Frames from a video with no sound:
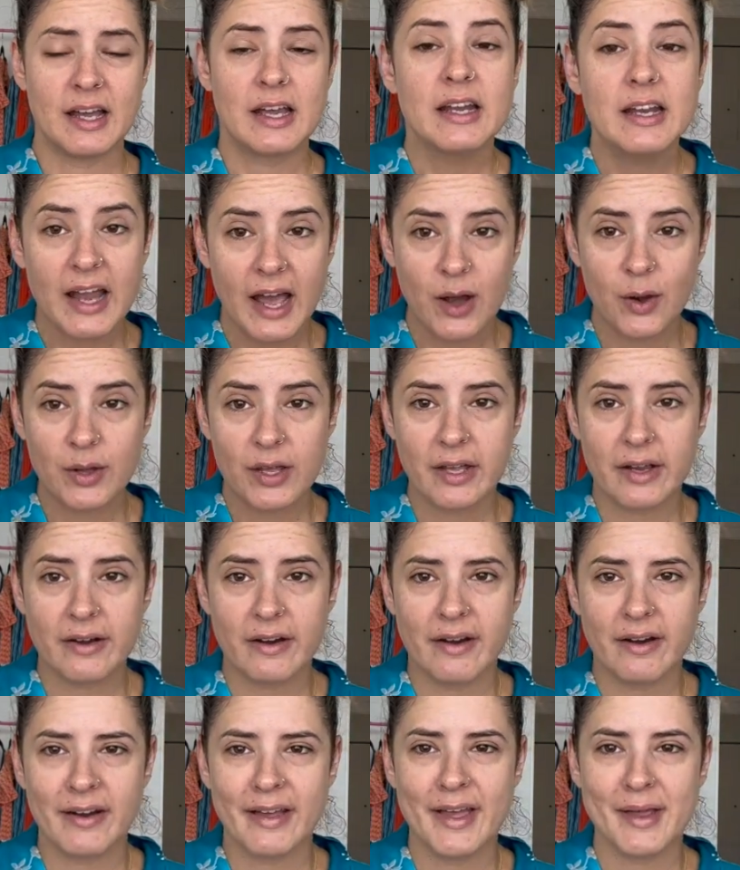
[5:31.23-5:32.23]
now
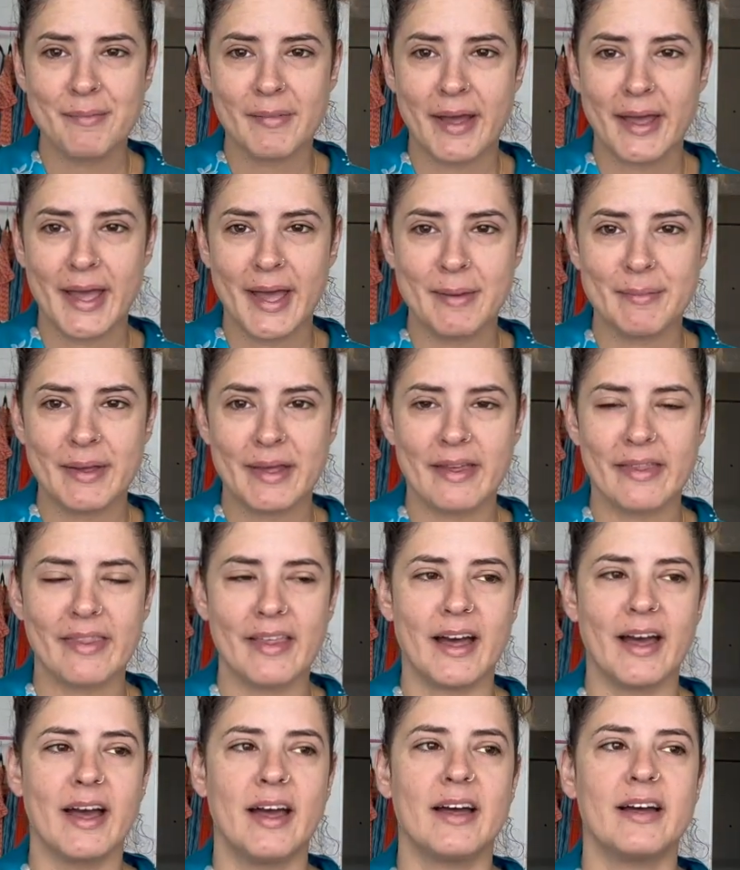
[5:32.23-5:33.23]
here in Miami
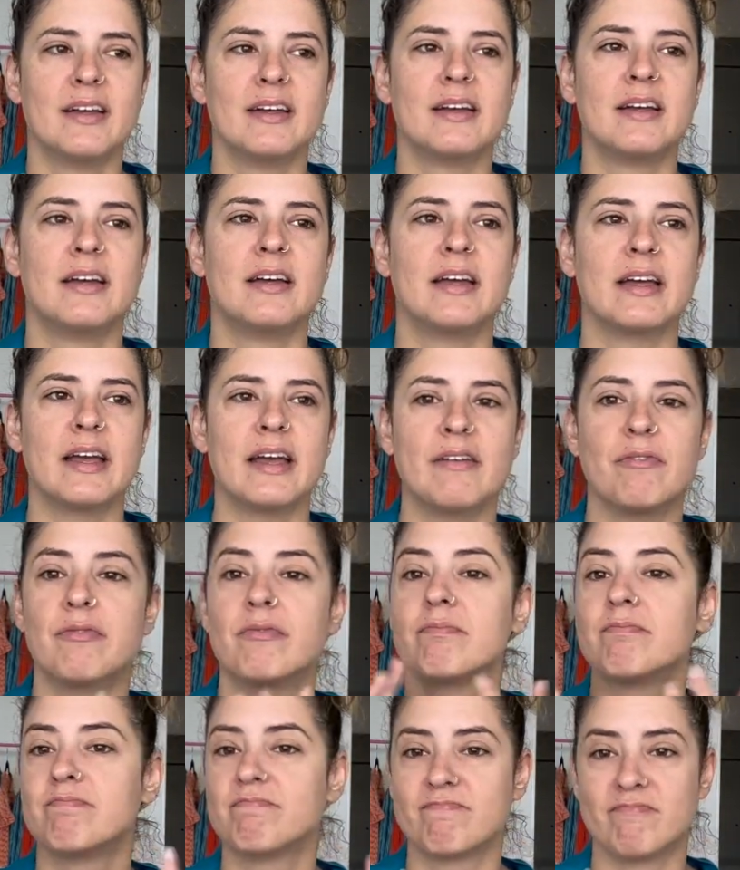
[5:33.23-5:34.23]
that it
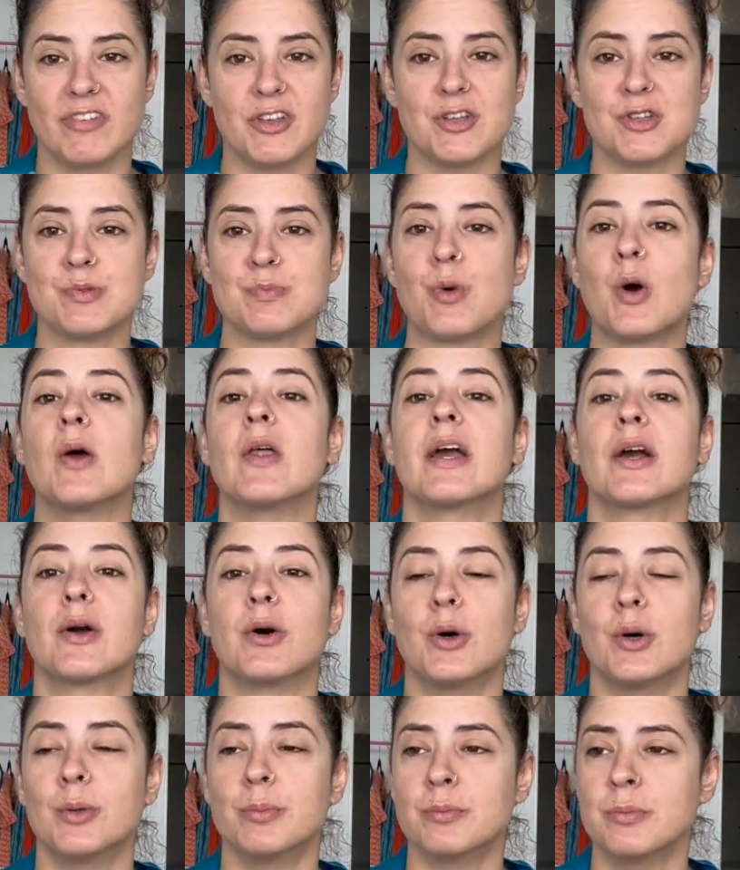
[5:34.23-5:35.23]
feels more like
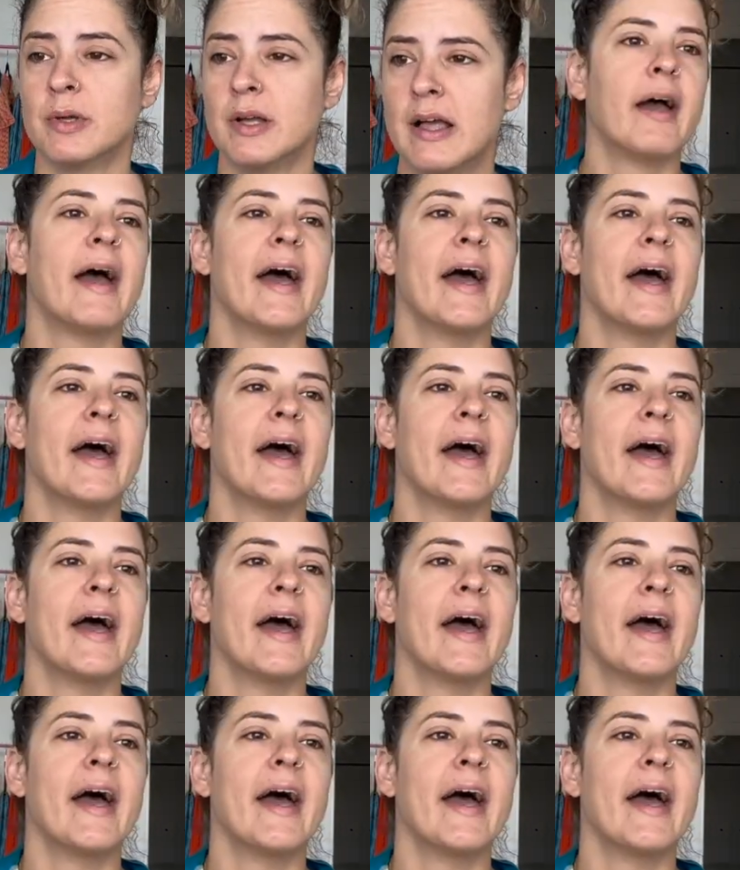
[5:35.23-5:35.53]
home.